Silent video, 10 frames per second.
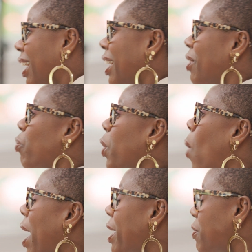It
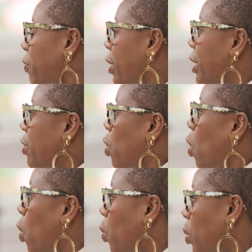requires for us
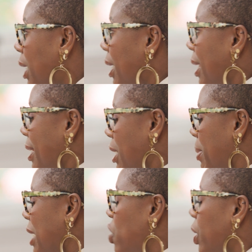to hold it and to
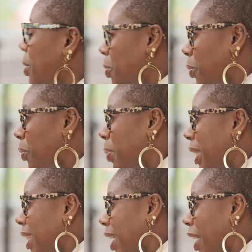be gentle
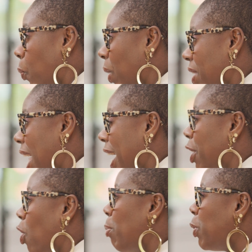with it in a way that I
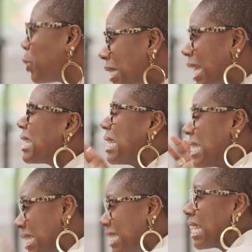can almost
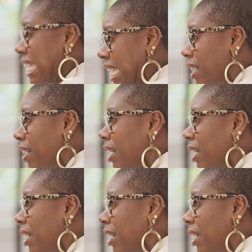succeed.